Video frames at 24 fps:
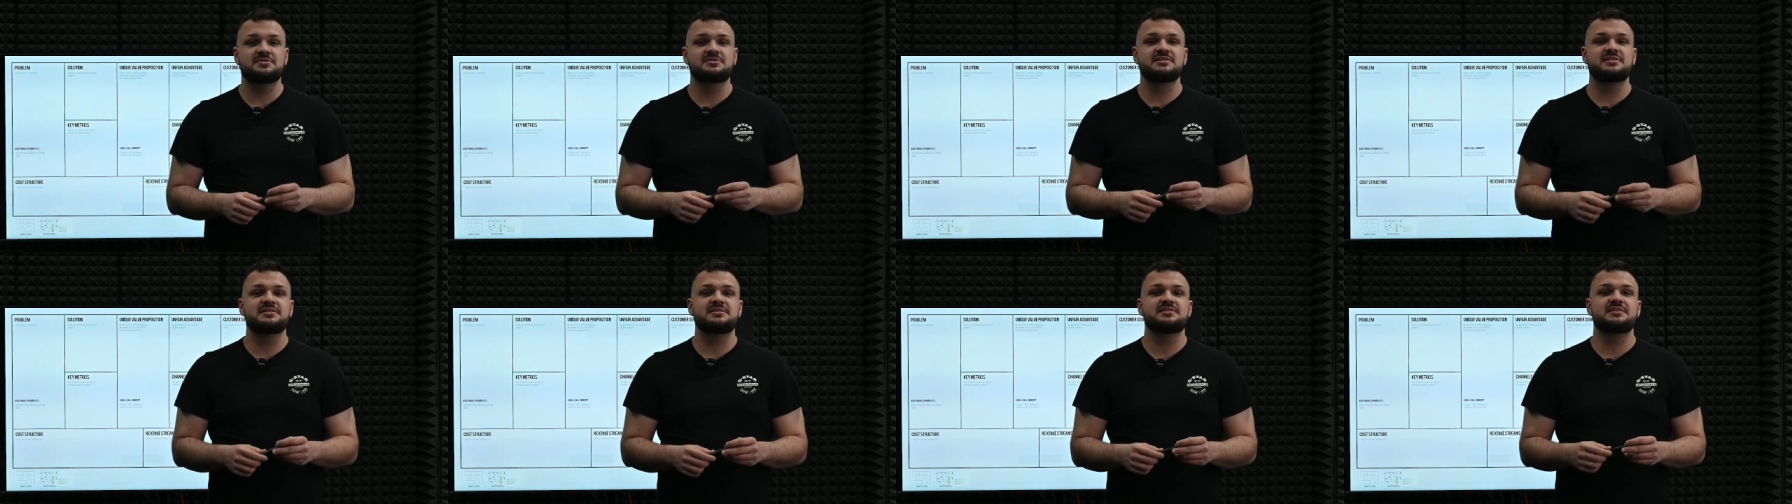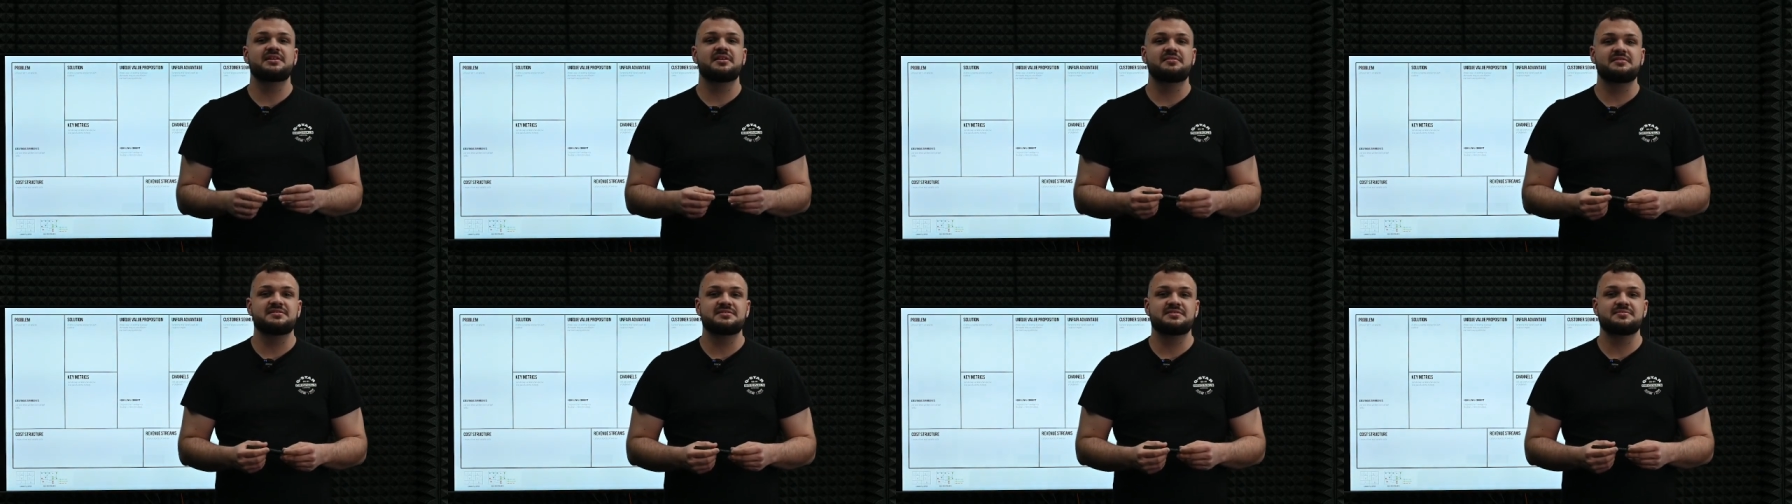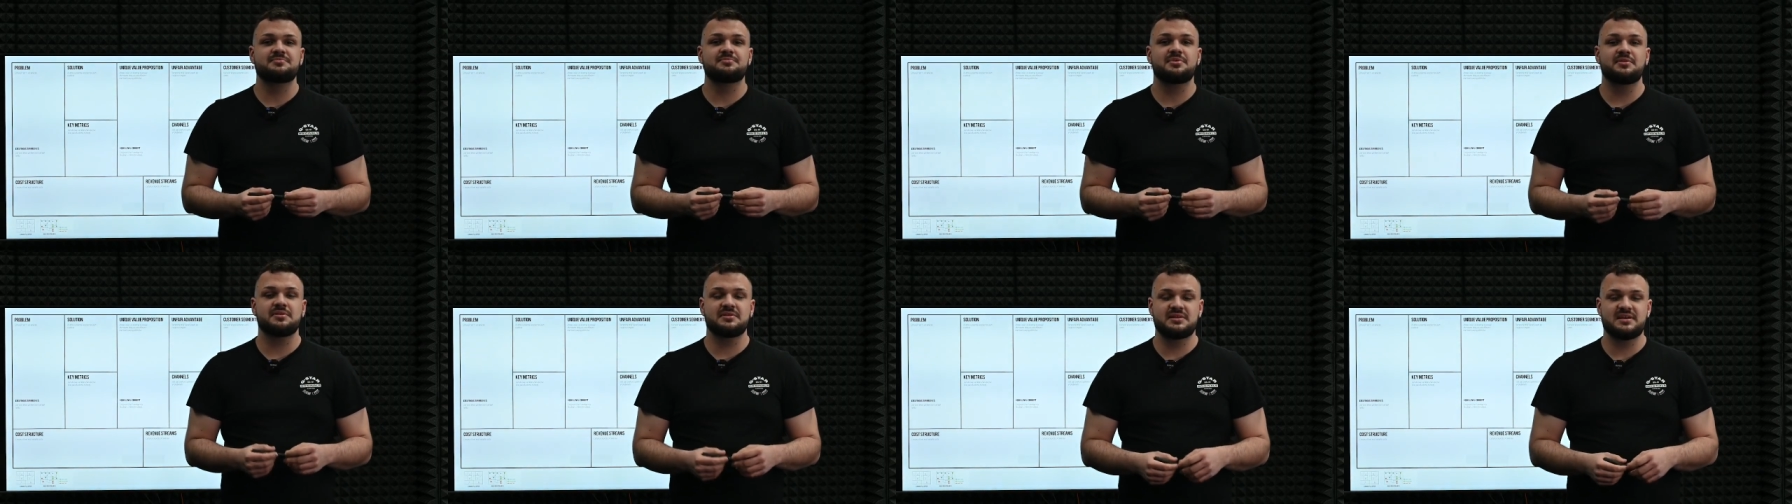that there is a
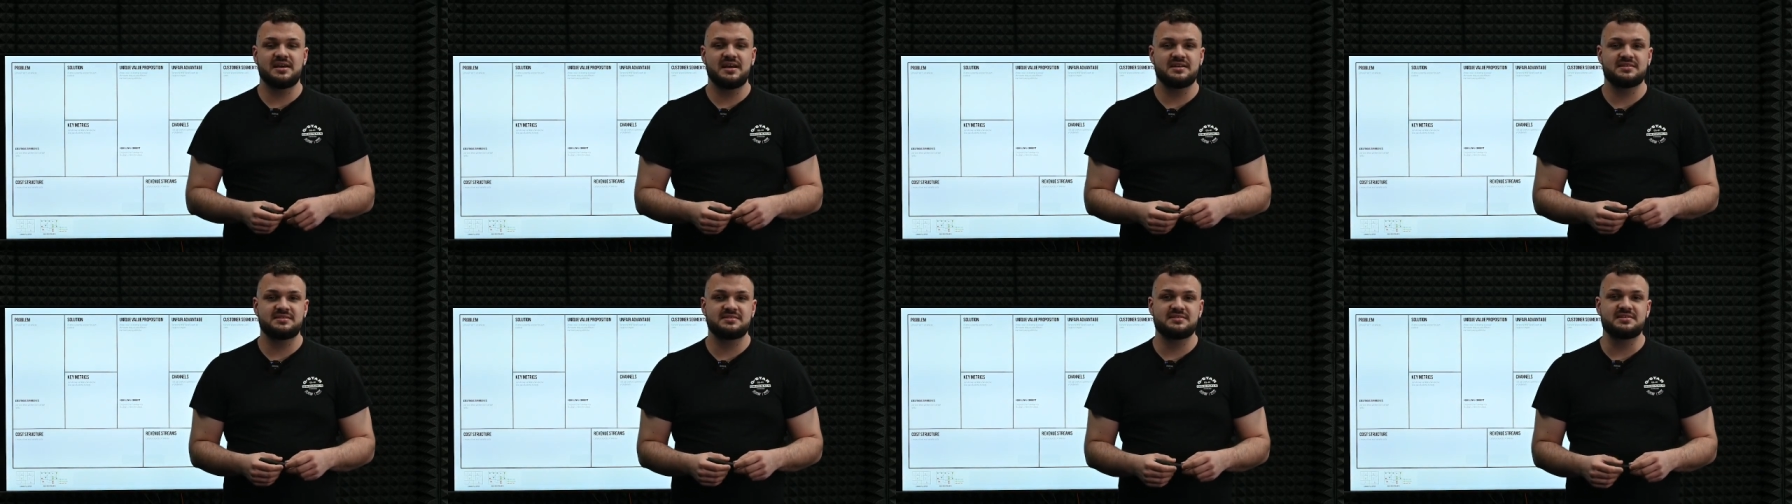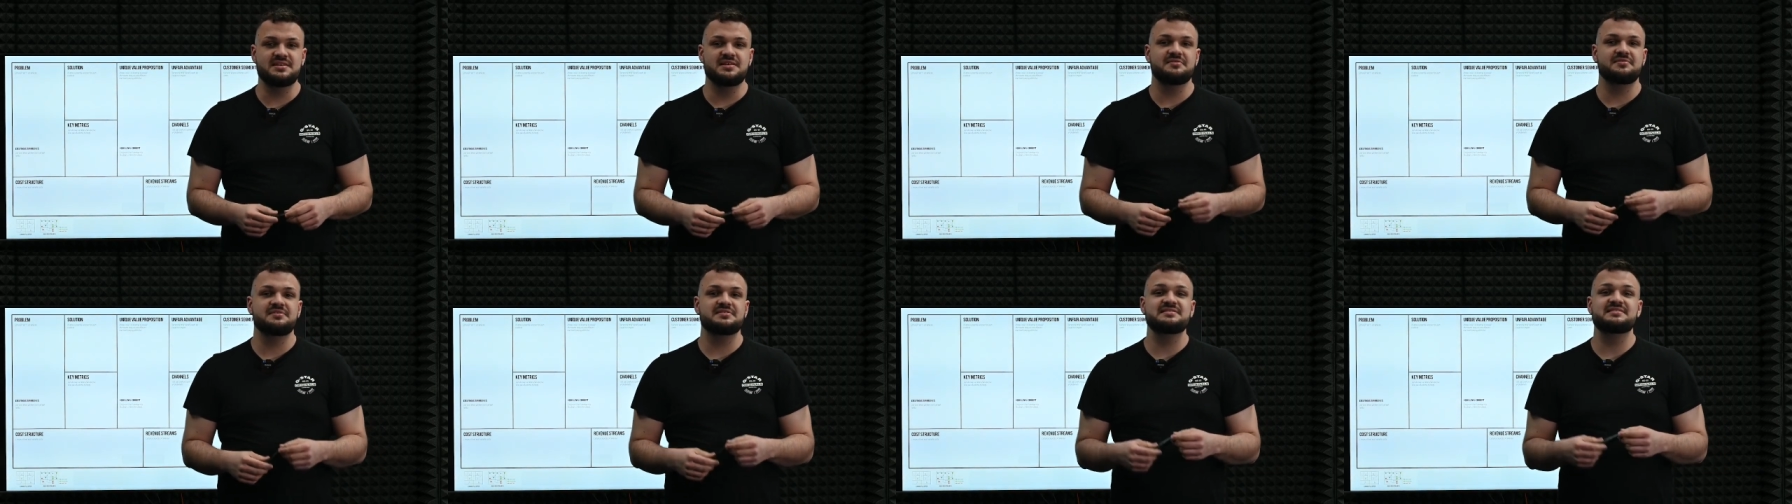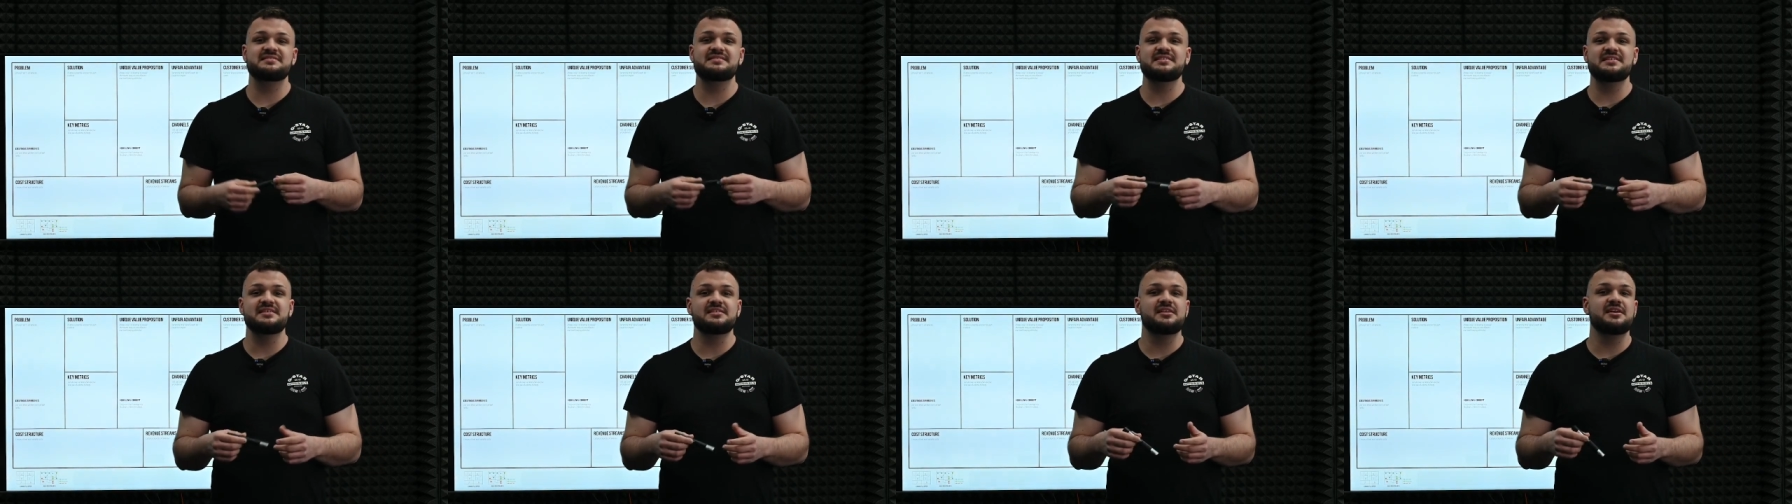podcast series
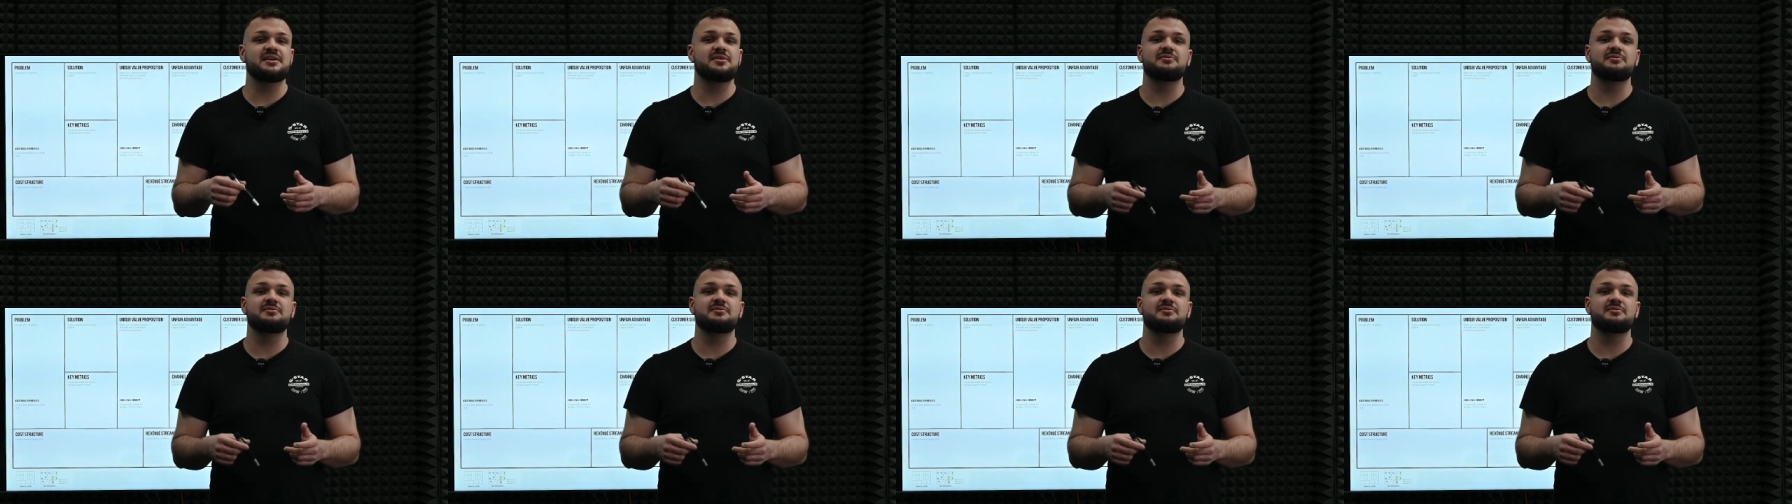dealing